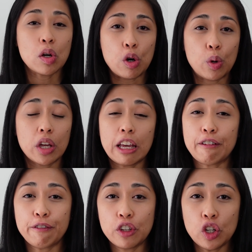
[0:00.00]
So
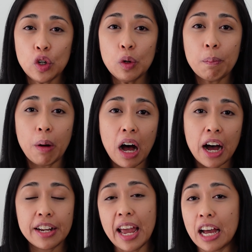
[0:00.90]
if you
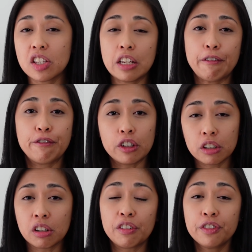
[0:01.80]
bought
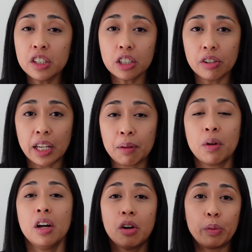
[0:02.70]
antifungal foot
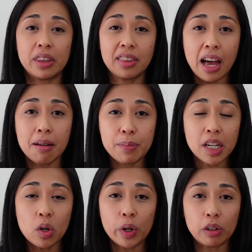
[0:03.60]
cream with that
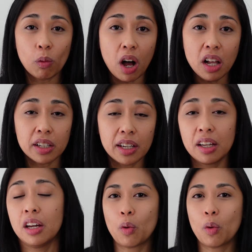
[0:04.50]
Bitcoin wallet,